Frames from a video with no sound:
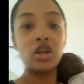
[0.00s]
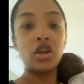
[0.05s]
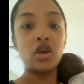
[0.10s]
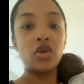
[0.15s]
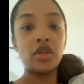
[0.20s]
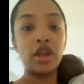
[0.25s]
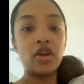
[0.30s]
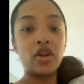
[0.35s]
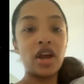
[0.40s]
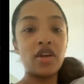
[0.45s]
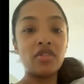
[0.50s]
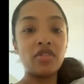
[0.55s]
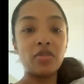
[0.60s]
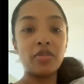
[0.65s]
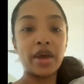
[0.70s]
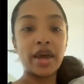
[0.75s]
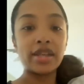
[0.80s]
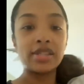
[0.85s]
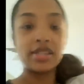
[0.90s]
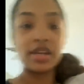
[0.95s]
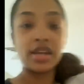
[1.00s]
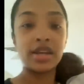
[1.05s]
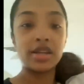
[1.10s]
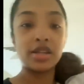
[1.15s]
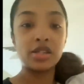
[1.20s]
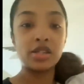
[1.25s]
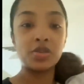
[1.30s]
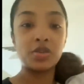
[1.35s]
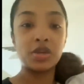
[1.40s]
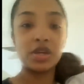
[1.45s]
No, they don't have a bad
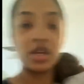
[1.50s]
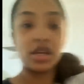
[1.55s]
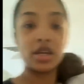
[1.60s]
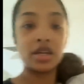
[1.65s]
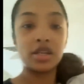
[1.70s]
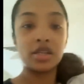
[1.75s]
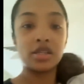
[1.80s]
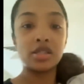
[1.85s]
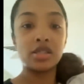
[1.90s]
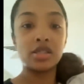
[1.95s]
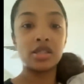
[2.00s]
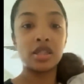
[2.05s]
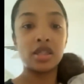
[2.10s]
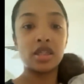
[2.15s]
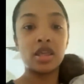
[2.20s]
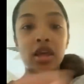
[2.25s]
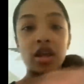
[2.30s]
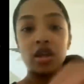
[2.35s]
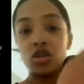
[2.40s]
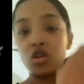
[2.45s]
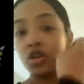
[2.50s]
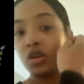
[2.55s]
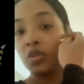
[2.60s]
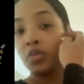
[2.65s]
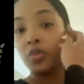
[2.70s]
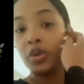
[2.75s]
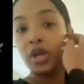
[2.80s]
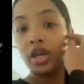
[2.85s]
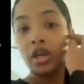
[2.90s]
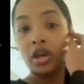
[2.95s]
taste because they you
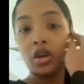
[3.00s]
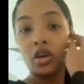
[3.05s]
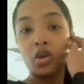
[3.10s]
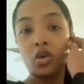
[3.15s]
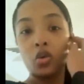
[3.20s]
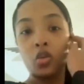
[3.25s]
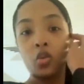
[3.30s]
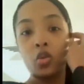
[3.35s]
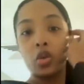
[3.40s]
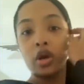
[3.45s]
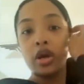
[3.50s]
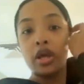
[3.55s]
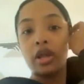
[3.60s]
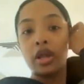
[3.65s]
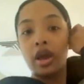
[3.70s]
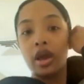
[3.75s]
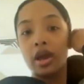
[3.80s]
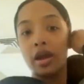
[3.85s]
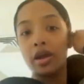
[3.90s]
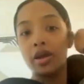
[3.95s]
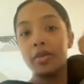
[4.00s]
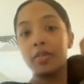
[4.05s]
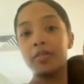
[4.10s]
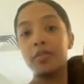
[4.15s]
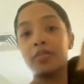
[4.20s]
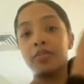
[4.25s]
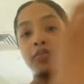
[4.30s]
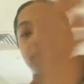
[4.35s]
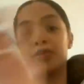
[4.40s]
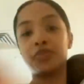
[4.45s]
could pick what
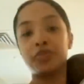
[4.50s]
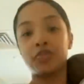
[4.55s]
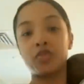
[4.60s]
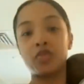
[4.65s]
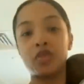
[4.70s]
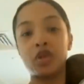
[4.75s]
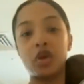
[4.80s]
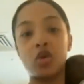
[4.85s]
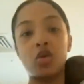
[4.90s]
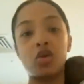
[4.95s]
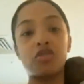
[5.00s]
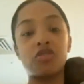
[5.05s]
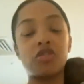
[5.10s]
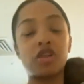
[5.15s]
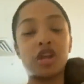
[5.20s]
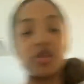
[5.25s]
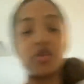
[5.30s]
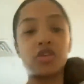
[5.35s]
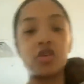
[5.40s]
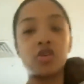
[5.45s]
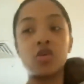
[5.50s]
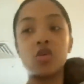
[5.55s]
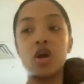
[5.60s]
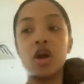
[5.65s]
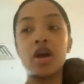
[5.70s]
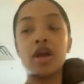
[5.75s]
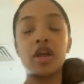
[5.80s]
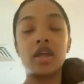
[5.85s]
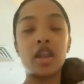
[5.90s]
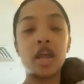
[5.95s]
um, what flavor you
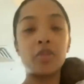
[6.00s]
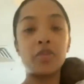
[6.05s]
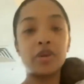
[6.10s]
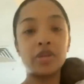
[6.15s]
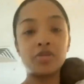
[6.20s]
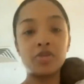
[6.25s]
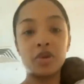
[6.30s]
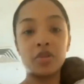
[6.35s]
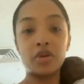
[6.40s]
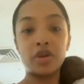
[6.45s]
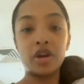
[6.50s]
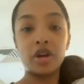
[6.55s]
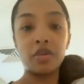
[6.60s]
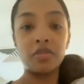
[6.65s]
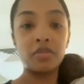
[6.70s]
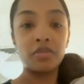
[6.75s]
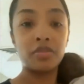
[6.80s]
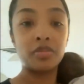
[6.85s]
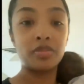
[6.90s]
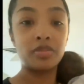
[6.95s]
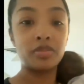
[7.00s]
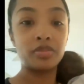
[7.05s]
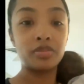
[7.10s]
want, and I picked bubblegum.